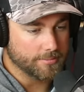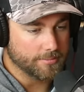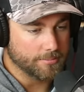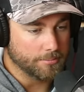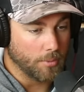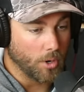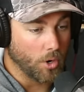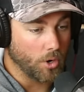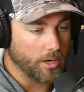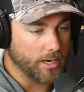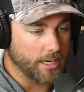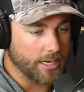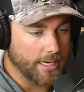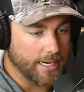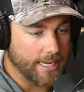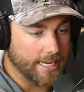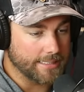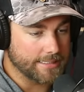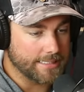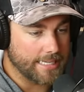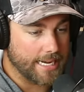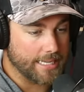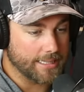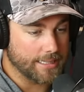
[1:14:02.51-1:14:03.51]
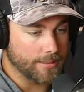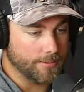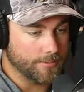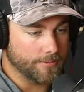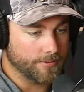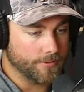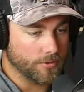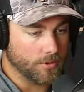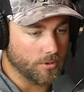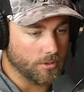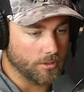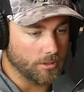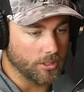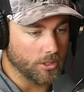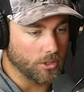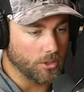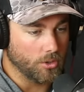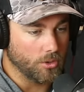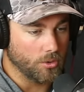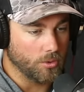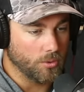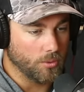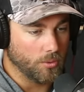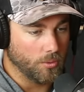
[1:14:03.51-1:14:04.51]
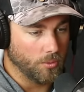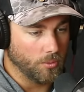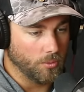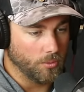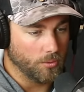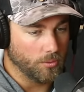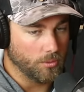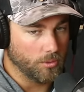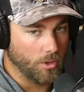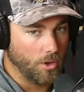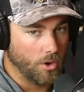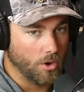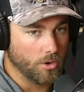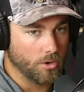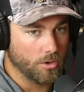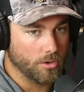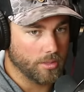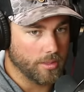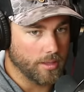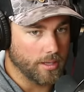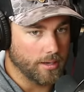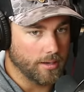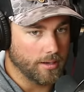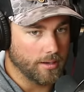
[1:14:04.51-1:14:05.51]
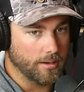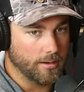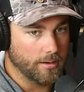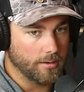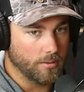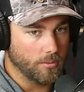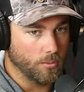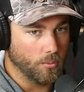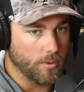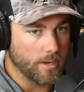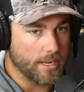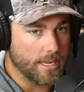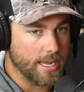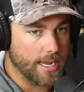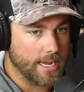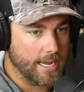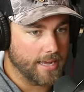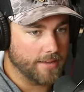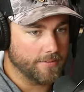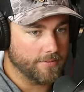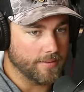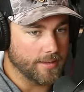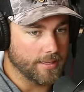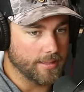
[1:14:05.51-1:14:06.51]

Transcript: market has had them for a little longer than we have,